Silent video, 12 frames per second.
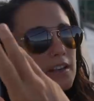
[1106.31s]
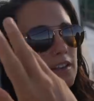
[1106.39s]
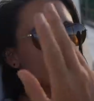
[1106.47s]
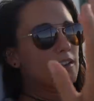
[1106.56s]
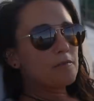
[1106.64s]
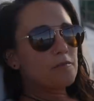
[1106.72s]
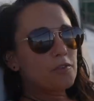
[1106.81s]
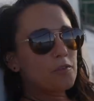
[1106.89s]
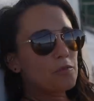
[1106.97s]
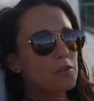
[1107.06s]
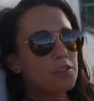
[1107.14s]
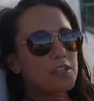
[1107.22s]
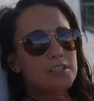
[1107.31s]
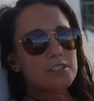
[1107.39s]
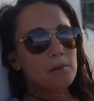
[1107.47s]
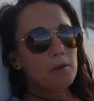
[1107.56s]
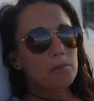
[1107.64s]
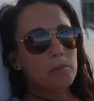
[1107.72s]
Learning a few more things
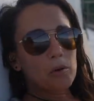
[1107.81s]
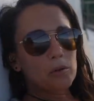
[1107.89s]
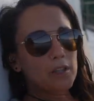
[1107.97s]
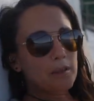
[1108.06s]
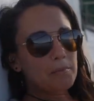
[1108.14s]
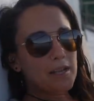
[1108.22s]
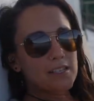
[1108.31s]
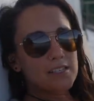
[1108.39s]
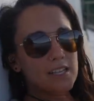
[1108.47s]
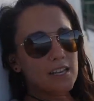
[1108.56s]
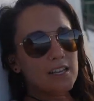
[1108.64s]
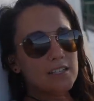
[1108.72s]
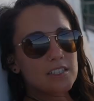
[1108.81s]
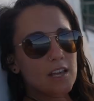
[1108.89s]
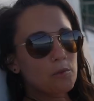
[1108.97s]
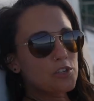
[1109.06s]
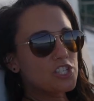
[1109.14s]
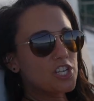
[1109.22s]
about the boat, like maintenance, like we